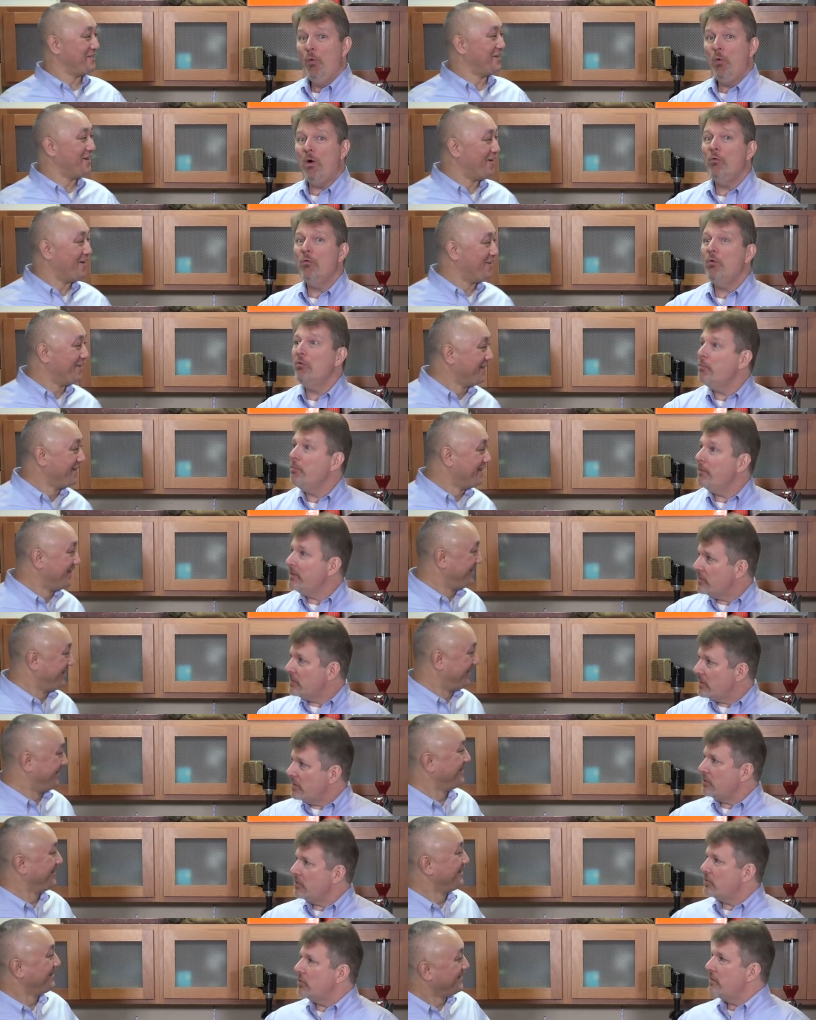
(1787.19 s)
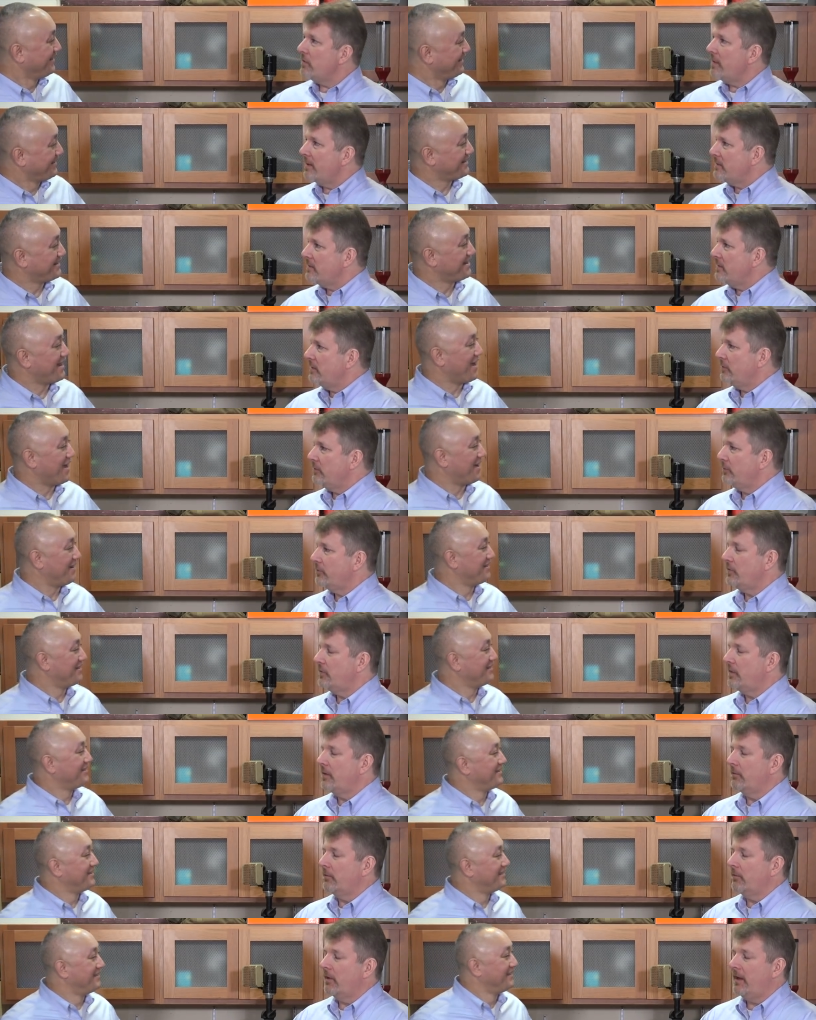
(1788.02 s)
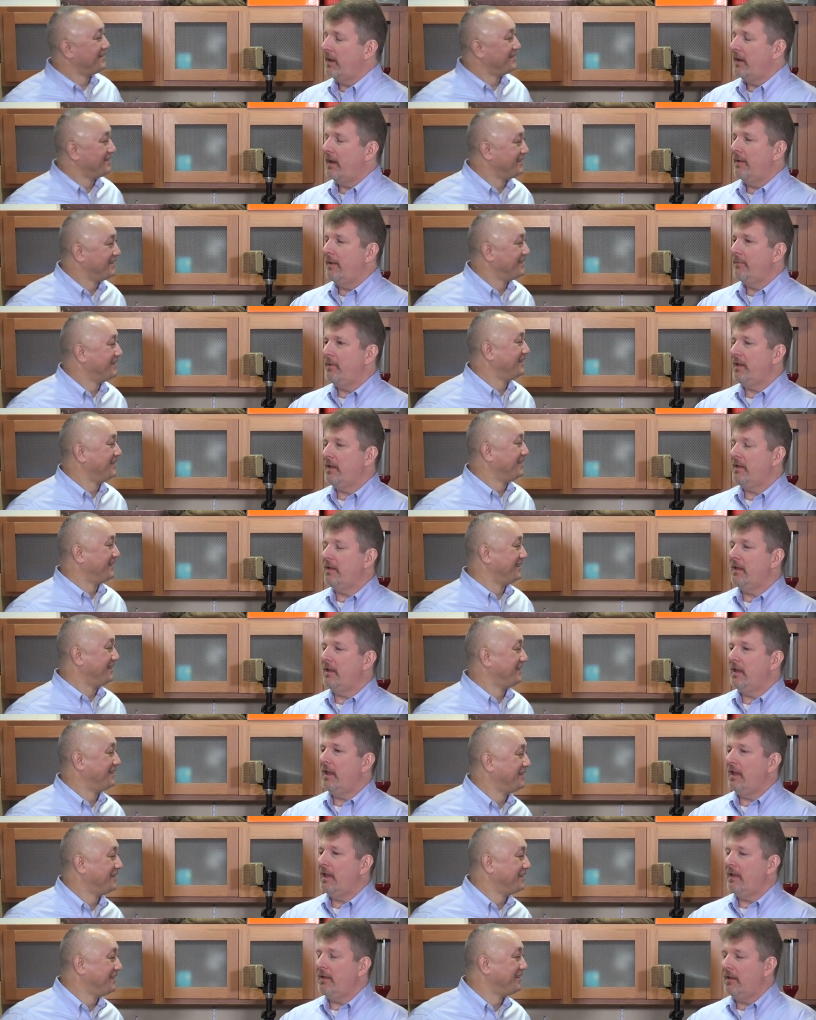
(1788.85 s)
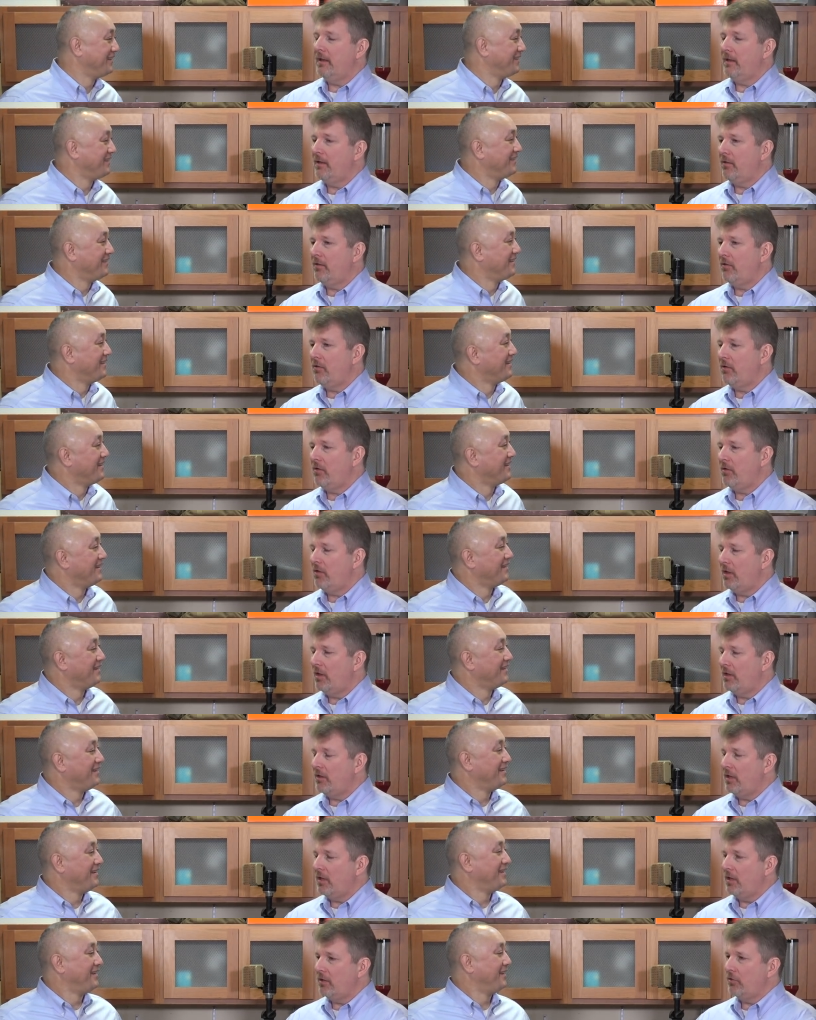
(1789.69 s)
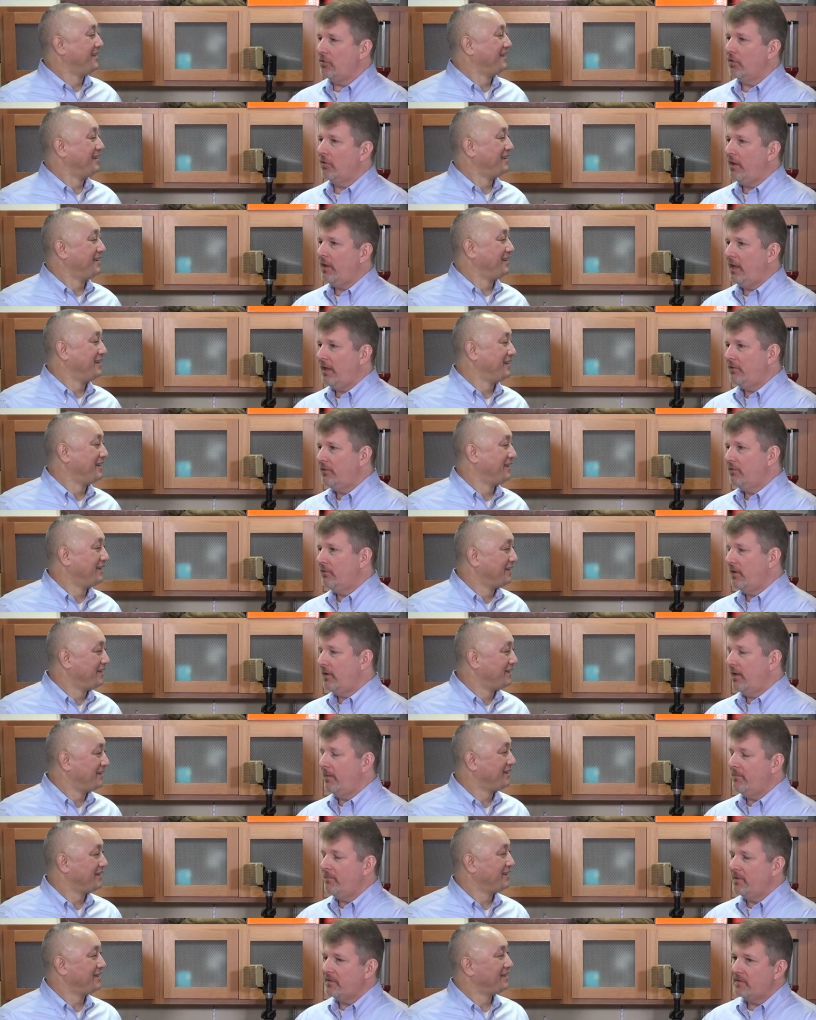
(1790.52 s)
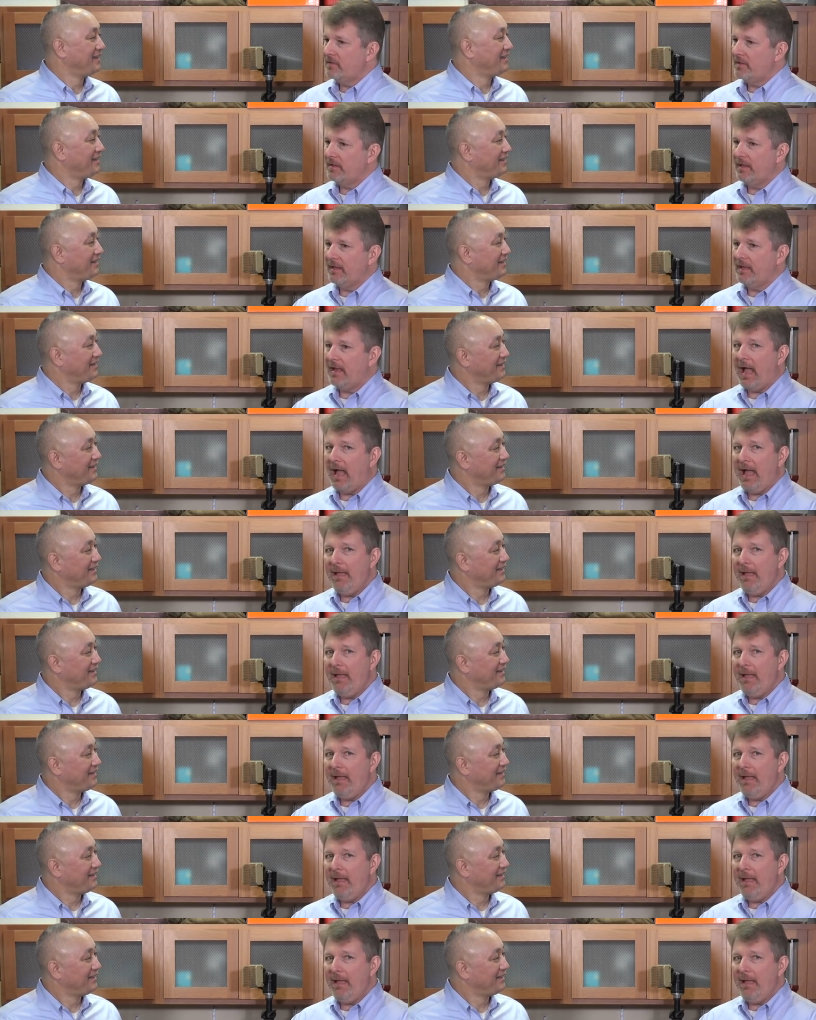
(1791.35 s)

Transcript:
Speaker 1: you know. well, but see, so that's yeah. interesting, right? I mean, in, in, in your case, you're not missing it.